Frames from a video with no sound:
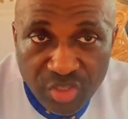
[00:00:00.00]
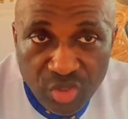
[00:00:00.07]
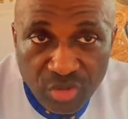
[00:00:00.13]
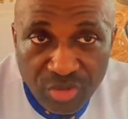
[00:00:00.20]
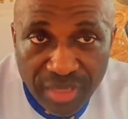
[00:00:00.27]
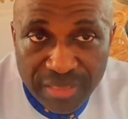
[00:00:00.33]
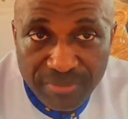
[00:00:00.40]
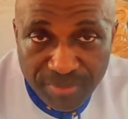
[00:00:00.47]

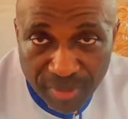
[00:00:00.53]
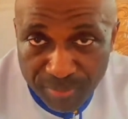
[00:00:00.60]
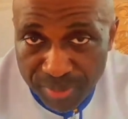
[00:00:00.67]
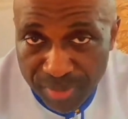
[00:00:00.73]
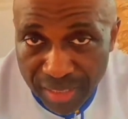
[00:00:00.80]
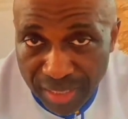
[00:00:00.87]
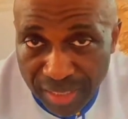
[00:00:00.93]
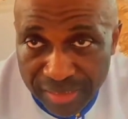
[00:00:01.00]
should get
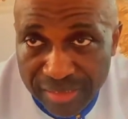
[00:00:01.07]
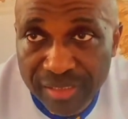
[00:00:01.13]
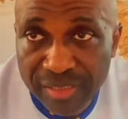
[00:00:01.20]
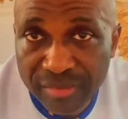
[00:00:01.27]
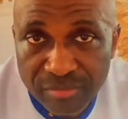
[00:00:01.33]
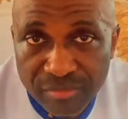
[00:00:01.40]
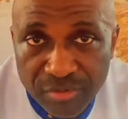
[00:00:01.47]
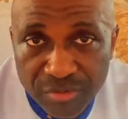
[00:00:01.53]
prepared
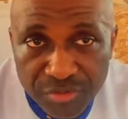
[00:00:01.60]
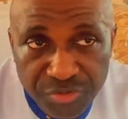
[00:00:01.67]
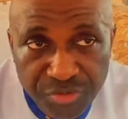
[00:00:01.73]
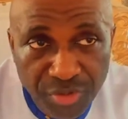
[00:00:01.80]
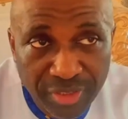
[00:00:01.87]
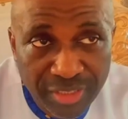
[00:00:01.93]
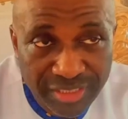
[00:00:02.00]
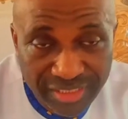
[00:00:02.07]

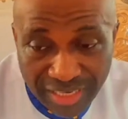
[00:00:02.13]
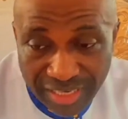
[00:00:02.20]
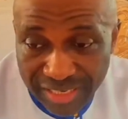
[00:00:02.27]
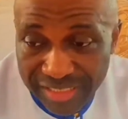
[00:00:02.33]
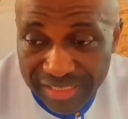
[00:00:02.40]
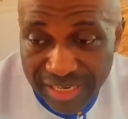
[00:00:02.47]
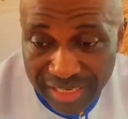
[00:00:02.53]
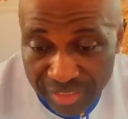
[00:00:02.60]
for the
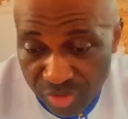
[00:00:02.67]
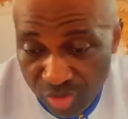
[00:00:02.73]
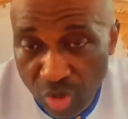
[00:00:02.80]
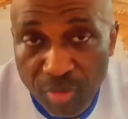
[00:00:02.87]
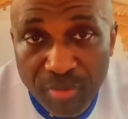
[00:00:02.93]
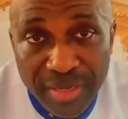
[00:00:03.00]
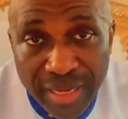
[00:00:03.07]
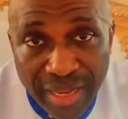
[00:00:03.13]
challenges that is
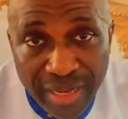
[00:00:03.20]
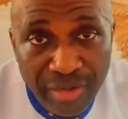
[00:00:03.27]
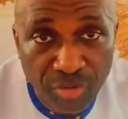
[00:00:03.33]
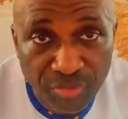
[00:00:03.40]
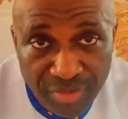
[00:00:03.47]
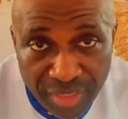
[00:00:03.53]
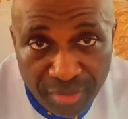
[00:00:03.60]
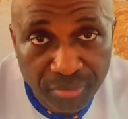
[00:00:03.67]
coming ahead
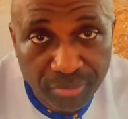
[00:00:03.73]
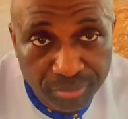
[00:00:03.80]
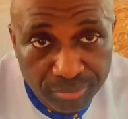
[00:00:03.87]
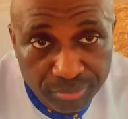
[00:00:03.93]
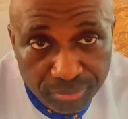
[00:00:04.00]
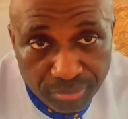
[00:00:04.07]
of them.